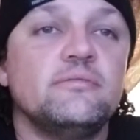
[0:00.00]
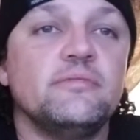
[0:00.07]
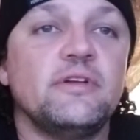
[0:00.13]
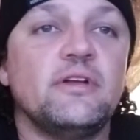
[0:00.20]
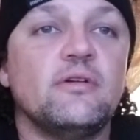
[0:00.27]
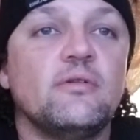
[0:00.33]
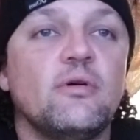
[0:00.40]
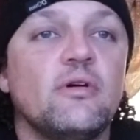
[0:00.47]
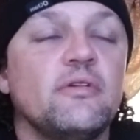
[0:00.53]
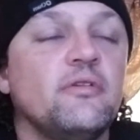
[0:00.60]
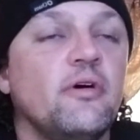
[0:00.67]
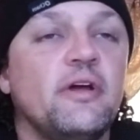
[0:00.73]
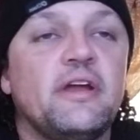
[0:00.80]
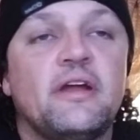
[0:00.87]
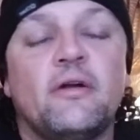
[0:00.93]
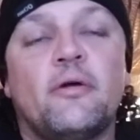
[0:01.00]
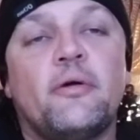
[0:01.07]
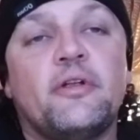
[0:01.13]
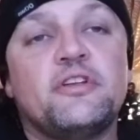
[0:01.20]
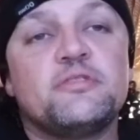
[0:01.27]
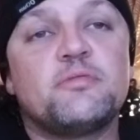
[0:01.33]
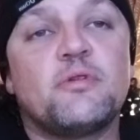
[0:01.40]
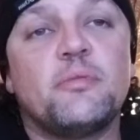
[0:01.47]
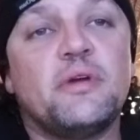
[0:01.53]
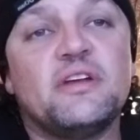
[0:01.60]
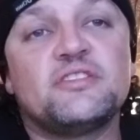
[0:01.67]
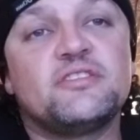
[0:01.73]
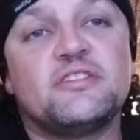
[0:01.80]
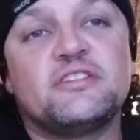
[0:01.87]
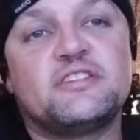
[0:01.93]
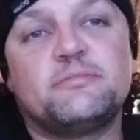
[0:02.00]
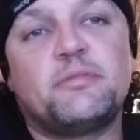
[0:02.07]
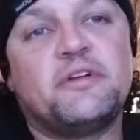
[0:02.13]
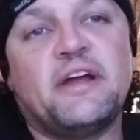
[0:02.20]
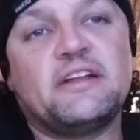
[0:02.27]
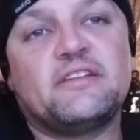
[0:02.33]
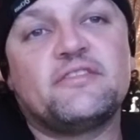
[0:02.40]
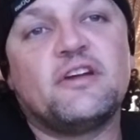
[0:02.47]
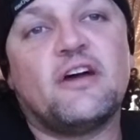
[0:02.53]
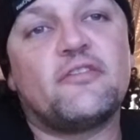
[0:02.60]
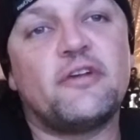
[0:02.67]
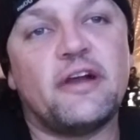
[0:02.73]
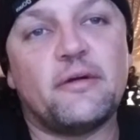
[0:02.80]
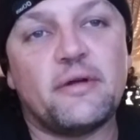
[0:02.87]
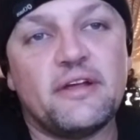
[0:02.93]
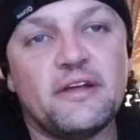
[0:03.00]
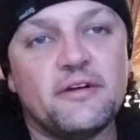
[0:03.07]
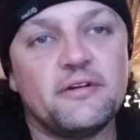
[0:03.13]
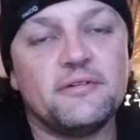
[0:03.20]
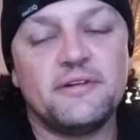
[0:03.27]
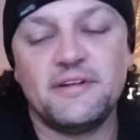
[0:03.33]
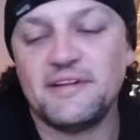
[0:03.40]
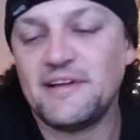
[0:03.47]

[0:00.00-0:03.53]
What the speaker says: you know, or not eating an orange. Probably it's got a protective cover anyway, you know.